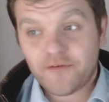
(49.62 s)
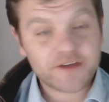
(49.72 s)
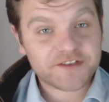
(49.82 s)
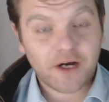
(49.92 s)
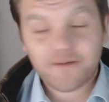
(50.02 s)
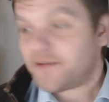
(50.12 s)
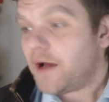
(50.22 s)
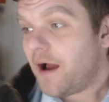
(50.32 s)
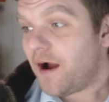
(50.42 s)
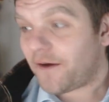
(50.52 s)
first off,
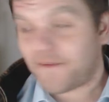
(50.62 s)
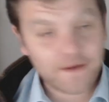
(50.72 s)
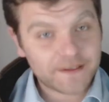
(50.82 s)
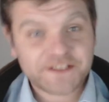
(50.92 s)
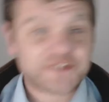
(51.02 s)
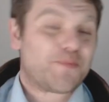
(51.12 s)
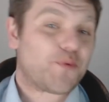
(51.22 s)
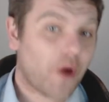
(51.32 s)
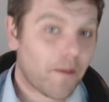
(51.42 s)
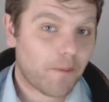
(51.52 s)
I think this is
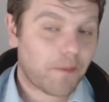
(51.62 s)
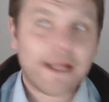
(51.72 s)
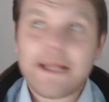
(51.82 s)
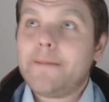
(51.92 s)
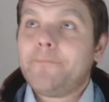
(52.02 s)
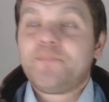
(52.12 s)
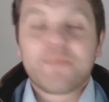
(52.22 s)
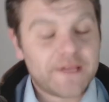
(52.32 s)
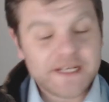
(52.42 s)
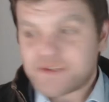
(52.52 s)
probably
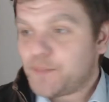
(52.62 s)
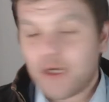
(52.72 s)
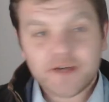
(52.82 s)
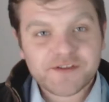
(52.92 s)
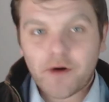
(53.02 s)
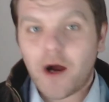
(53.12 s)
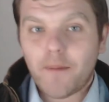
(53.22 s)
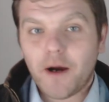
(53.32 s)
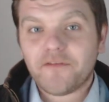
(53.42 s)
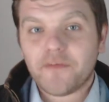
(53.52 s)
this and
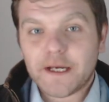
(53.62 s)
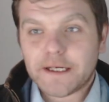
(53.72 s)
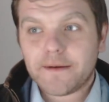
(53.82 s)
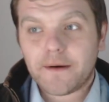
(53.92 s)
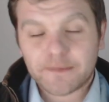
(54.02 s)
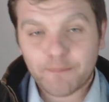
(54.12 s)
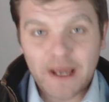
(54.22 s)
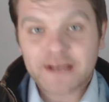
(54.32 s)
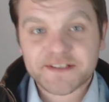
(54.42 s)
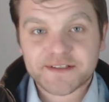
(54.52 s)
Perturabo for me are the
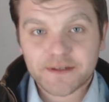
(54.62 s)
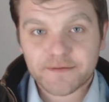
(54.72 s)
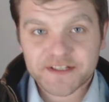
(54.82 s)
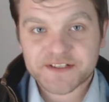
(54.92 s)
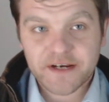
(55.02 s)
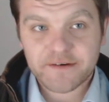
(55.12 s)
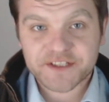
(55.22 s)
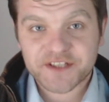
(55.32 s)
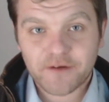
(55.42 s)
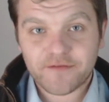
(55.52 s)
best of this
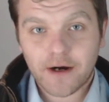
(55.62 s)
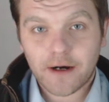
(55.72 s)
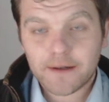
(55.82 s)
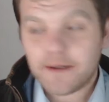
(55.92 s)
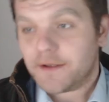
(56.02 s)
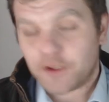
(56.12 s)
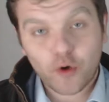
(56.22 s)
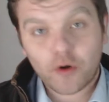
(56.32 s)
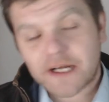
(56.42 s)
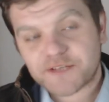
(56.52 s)
series so far. The
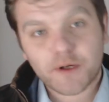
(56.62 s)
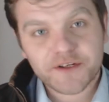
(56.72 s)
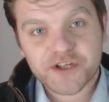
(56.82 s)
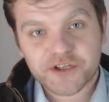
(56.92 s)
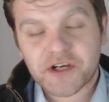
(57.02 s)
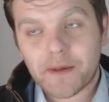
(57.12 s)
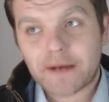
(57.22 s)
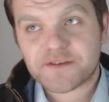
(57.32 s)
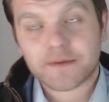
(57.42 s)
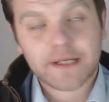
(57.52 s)
Corax one has just come
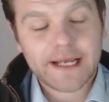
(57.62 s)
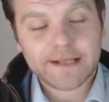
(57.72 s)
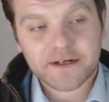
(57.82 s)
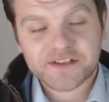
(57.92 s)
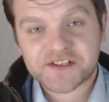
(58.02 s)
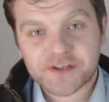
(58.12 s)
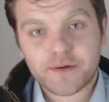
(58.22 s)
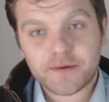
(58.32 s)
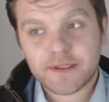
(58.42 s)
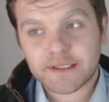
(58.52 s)
out, so I'm going to get that
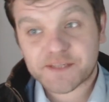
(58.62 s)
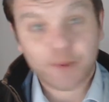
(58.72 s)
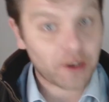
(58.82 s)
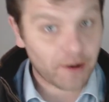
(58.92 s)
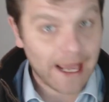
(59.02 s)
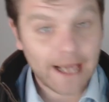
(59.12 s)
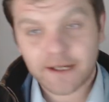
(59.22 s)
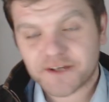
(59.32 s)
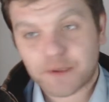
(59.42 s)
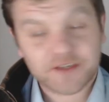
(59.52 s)
soon, and that's by Guy
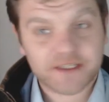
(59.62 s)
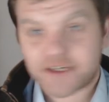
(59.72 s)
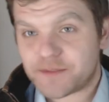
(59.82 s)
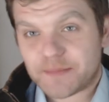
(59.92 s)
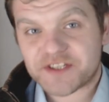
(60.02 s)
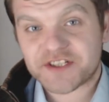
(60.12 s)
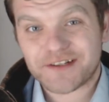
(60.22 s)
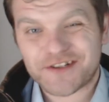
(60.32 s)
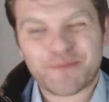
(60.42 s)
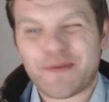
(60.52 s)
Haley as well. So that should be
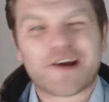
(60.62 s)
should